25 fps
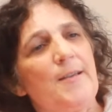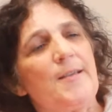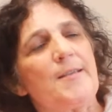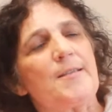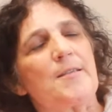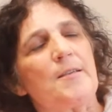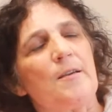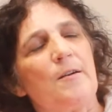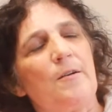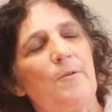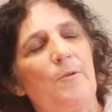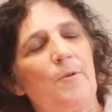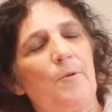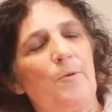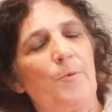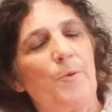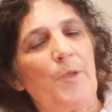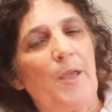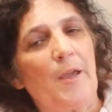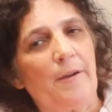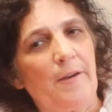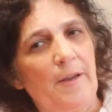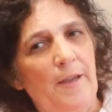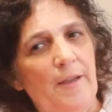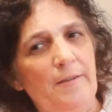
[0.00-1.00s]
So we
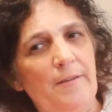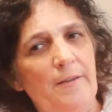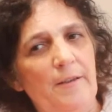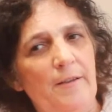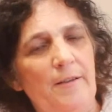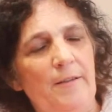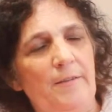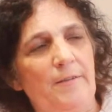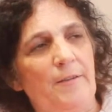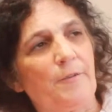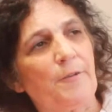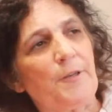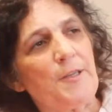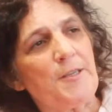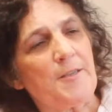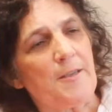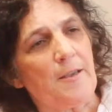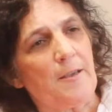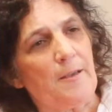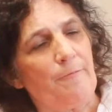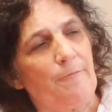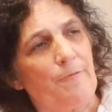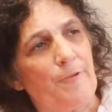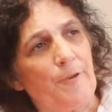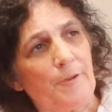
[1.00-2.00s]
are heading. There is
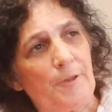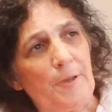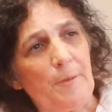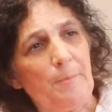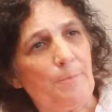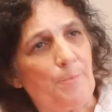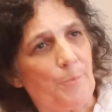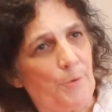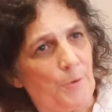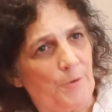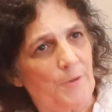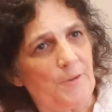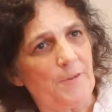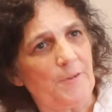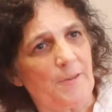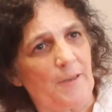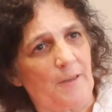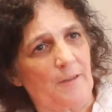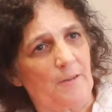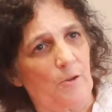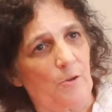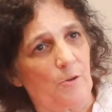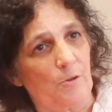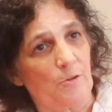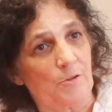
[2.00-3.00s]
a very important
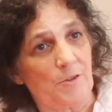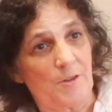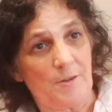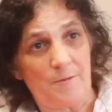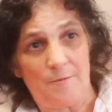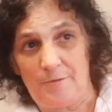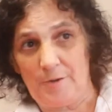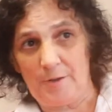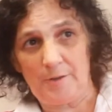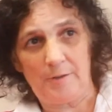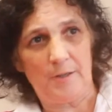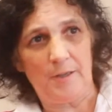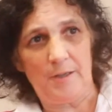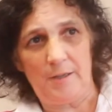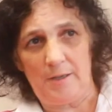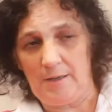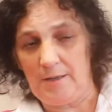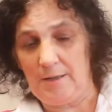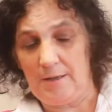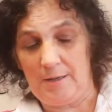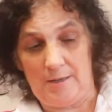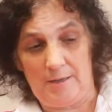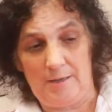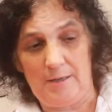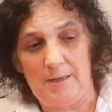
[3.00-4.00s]
technology, very
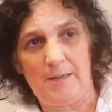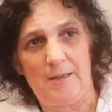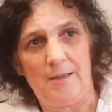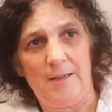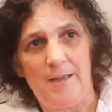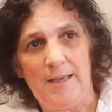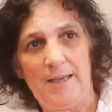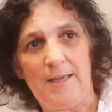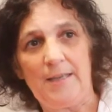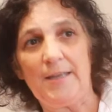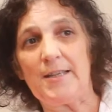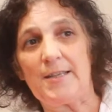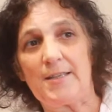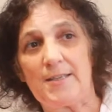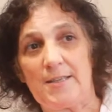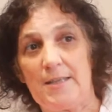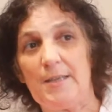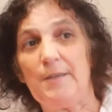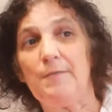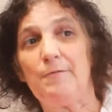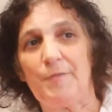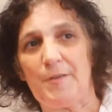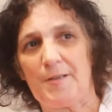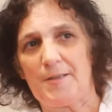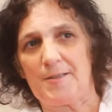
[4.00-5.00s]
in its
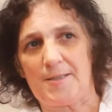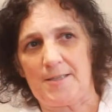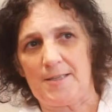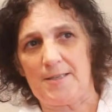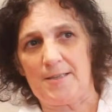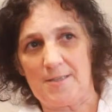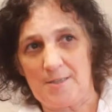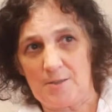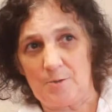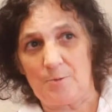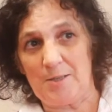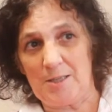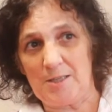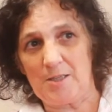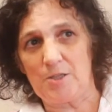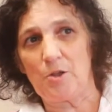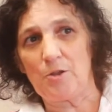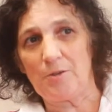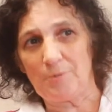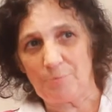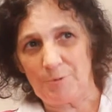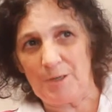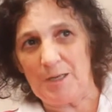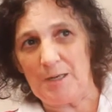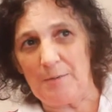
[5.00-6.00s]
infancy. So it's
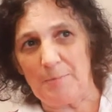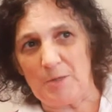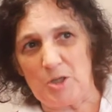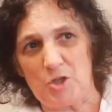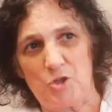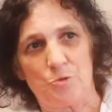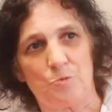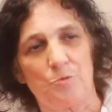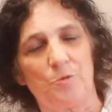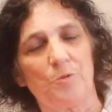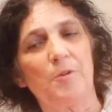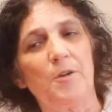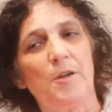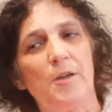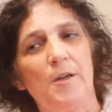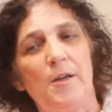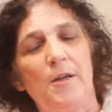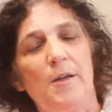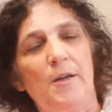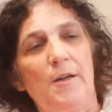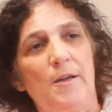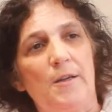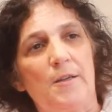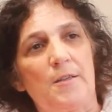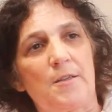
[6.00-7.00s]
not really mature.
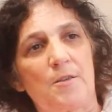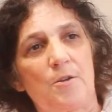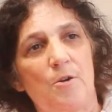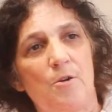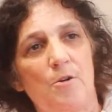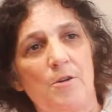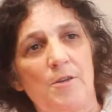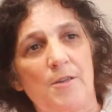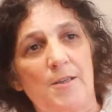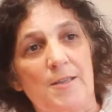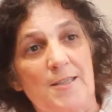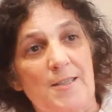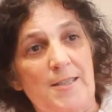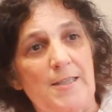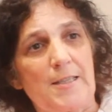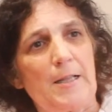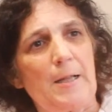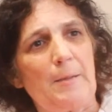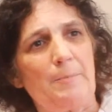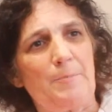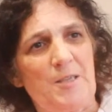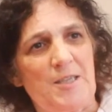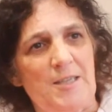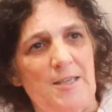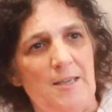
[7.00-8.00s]
It's called
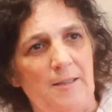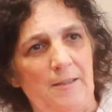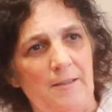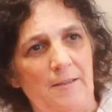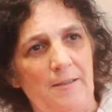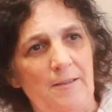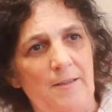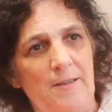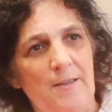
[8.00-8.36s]
stem cell.